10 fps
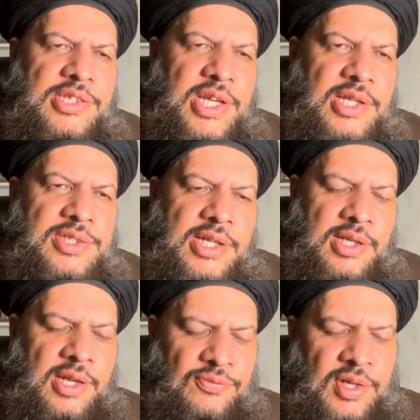in the sense,
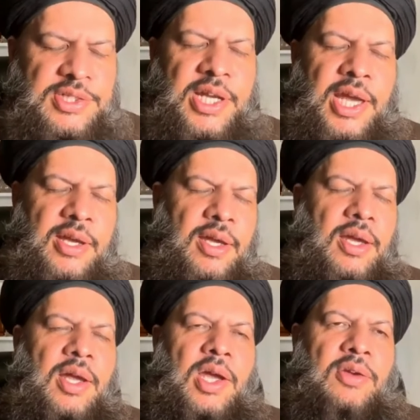actually, if a sheikh,
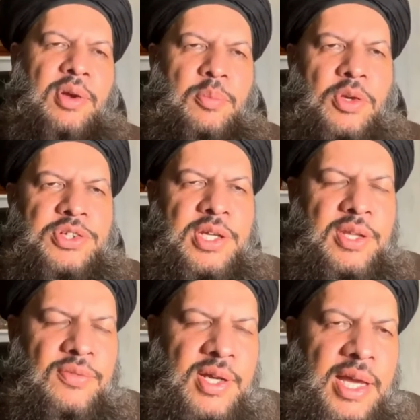if a
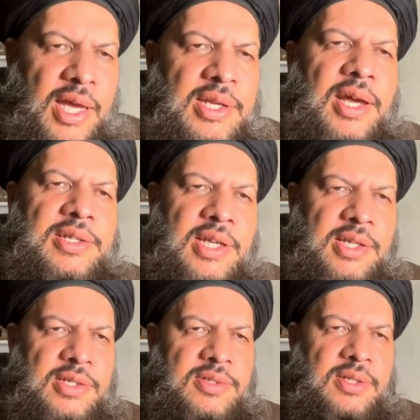murshid, if a guide has
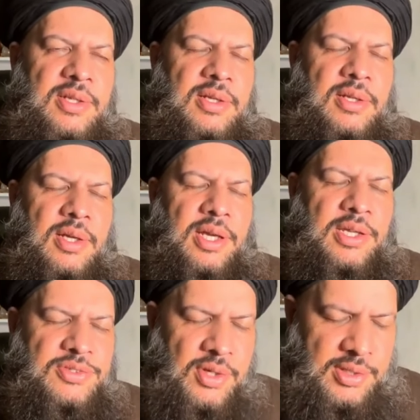actually
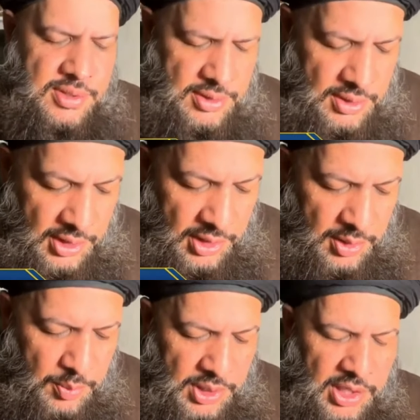instructed.
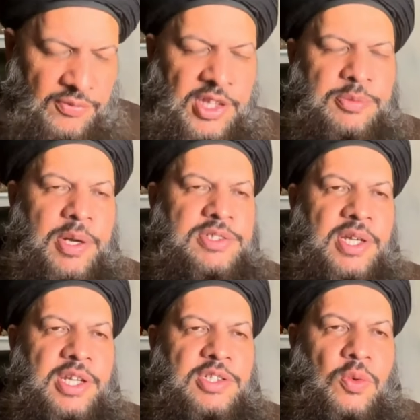But if this
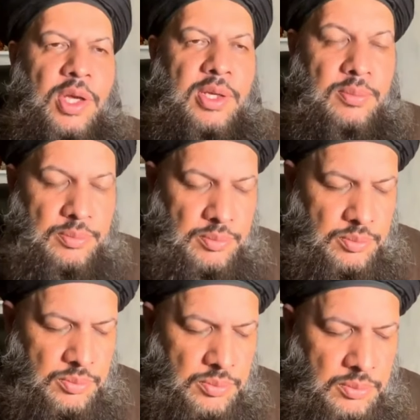person is doing
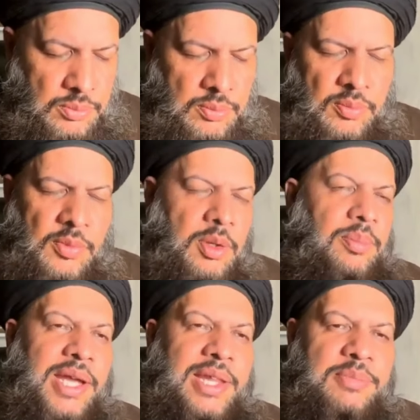
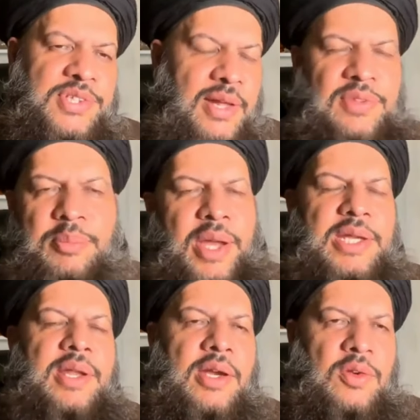by themselves, they
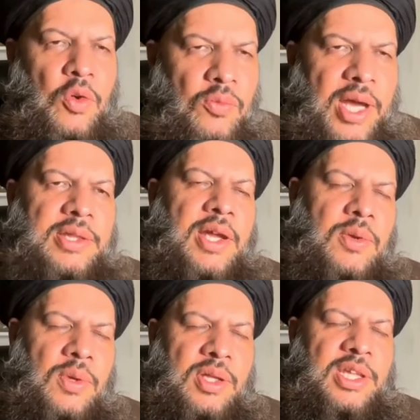might not know why
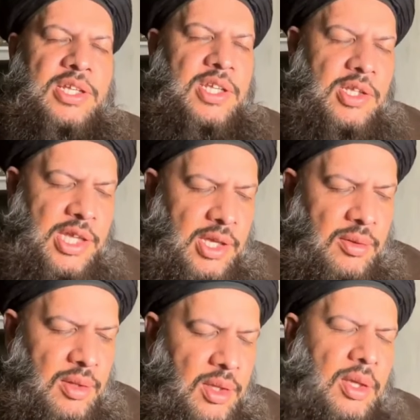they are doing it. There's
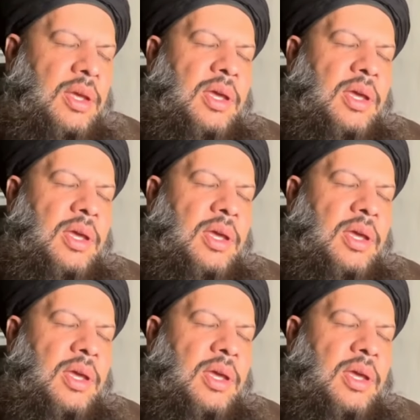nothing